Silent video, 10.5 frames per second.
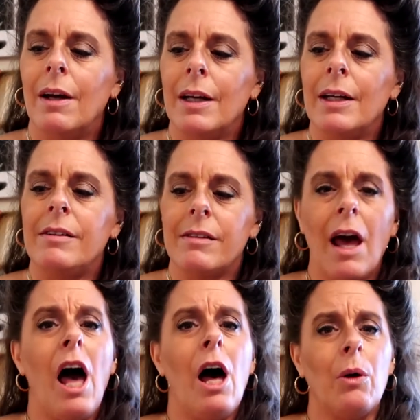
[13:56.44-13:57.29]
It's
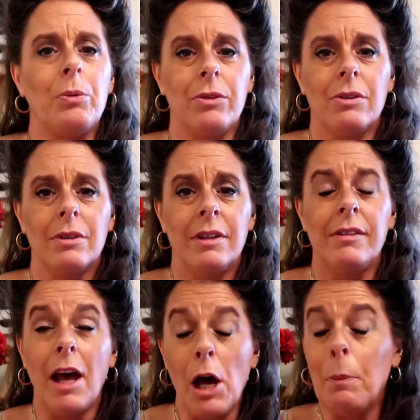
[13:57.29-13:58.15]
helped.
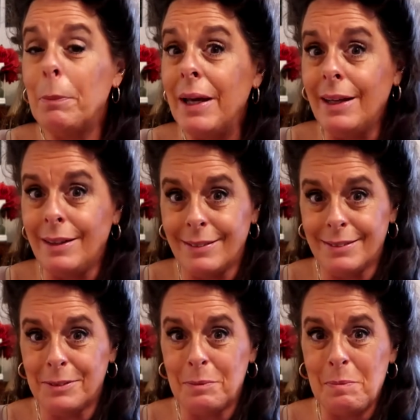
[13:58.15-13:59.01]
It's helping.
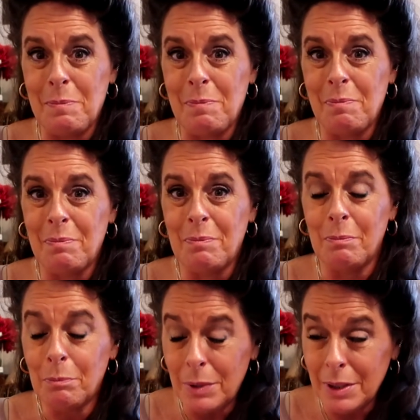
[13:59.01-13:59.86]

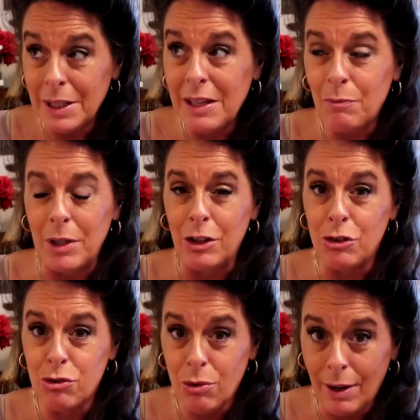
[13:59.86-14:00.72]
Believe me,
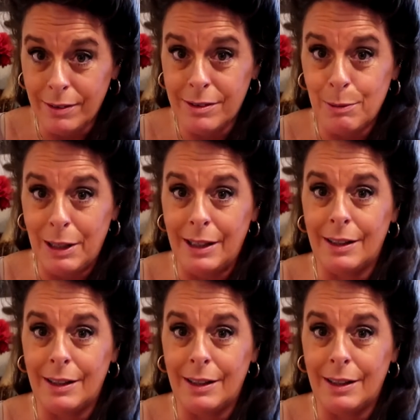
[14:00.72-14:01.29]
trust me.